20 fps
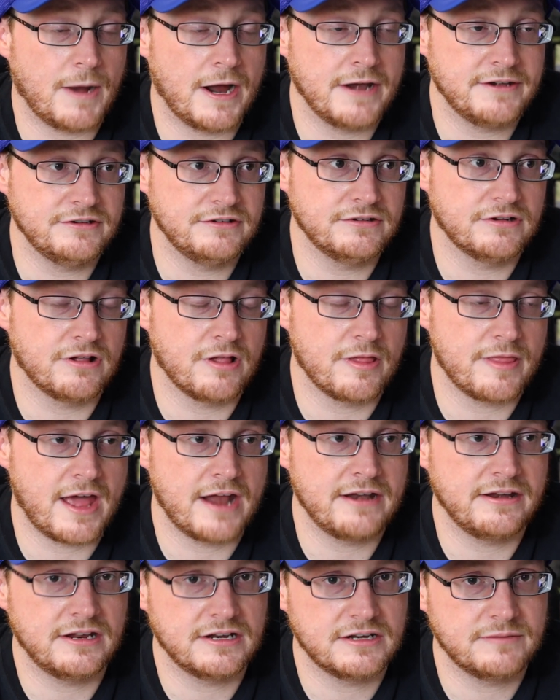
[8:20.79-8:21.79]
I do know
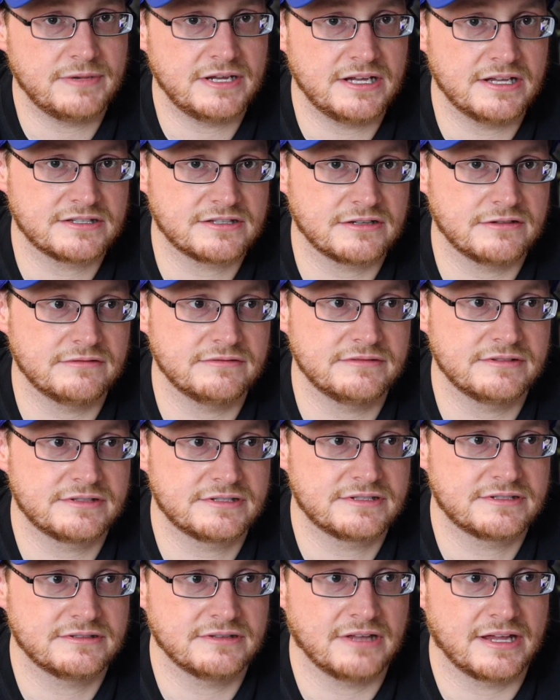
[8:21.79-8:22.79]
that needed to be its own
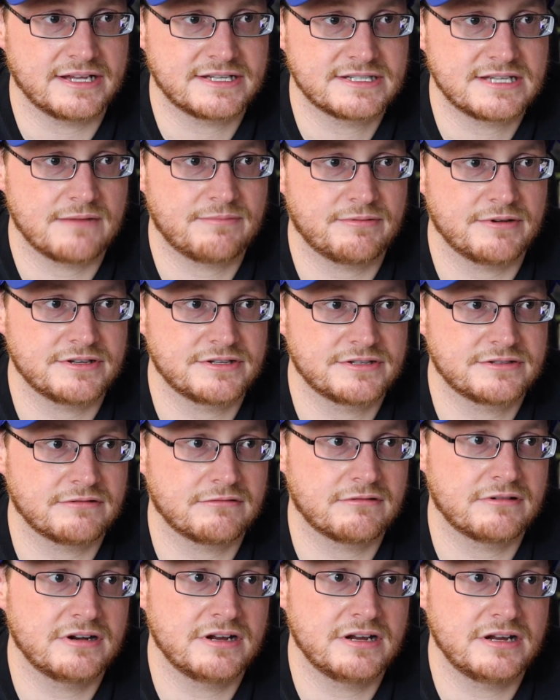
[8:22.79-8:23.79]
like separate
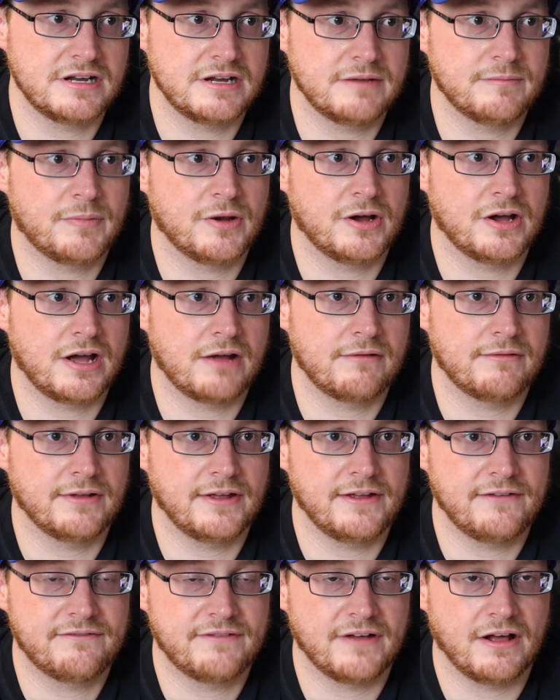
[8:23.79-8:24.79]
story, but I
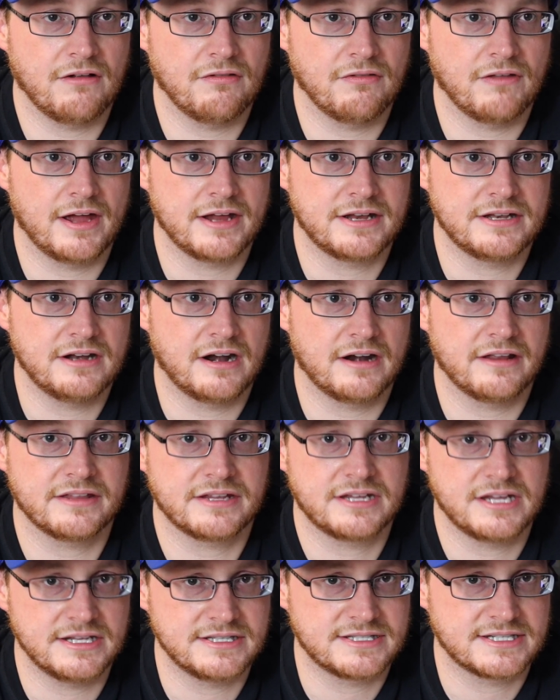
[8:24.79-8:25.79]
really felt like none of
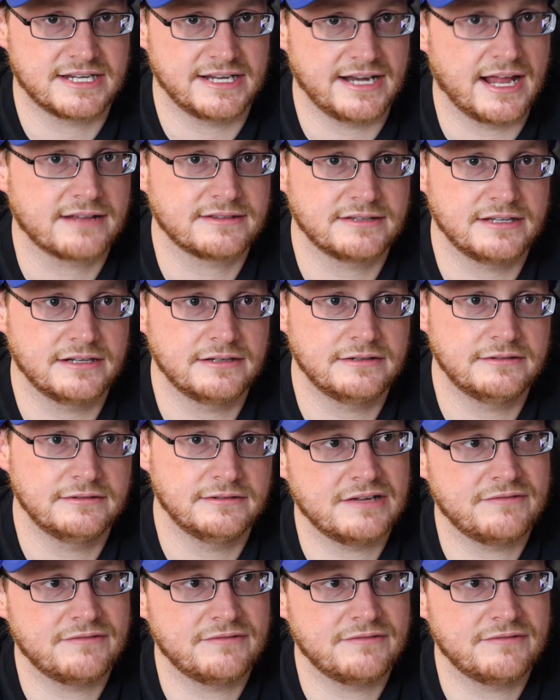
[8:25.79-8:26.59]
the kids connected.